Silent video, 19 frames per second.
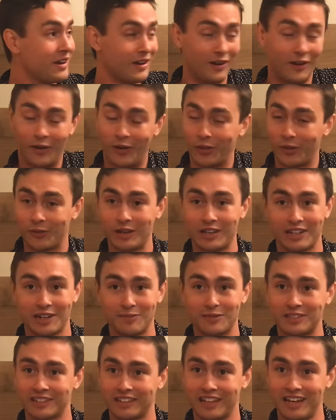on the way
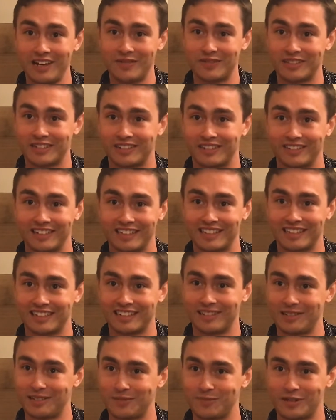coming to life. So it's
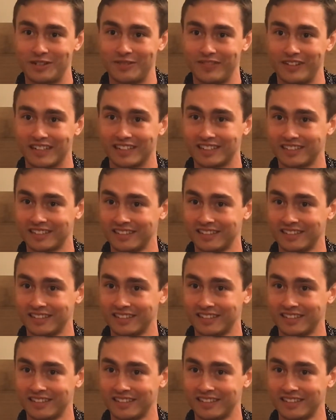perfect.